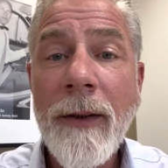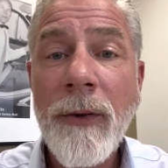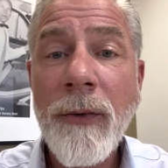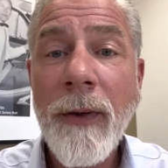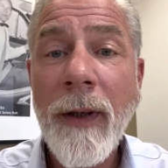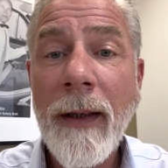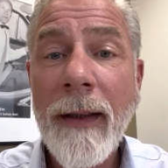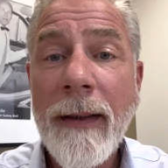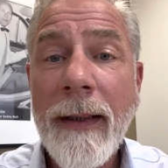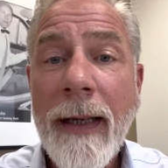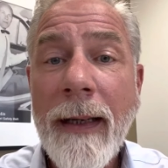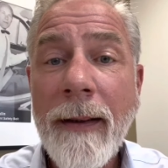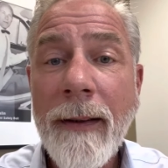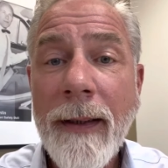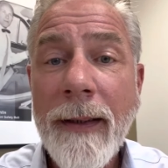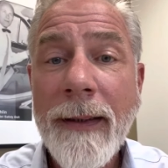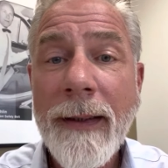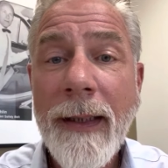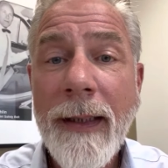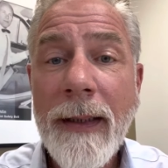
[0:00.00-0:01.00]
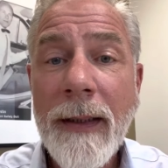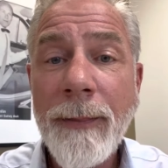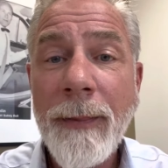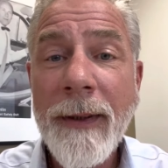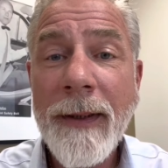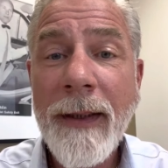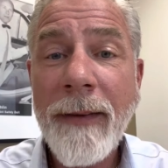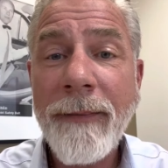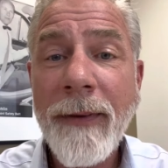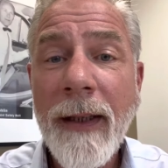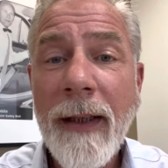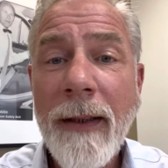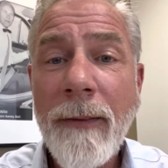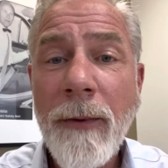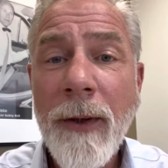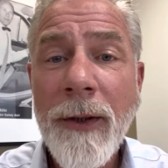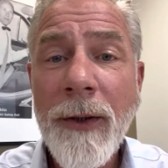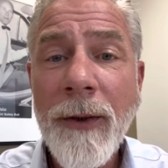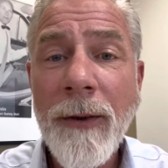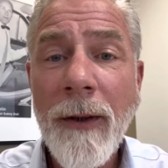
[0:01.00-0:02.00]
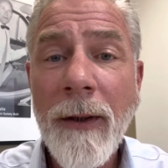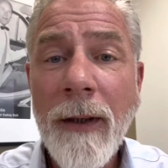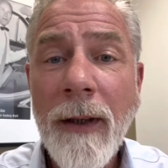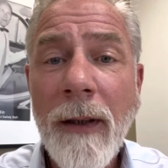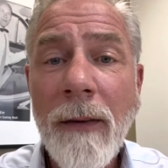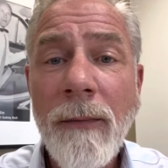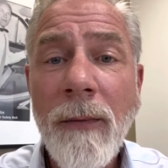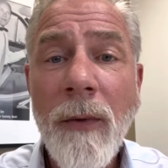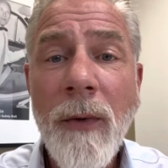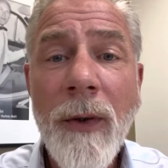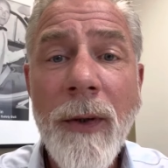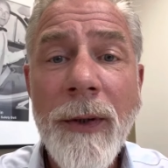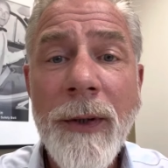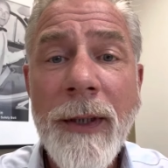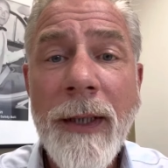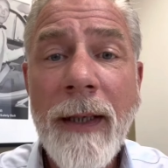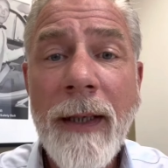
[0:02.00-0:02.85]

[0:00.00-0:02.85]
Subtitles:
drill it down and see specifically what you're looking for, see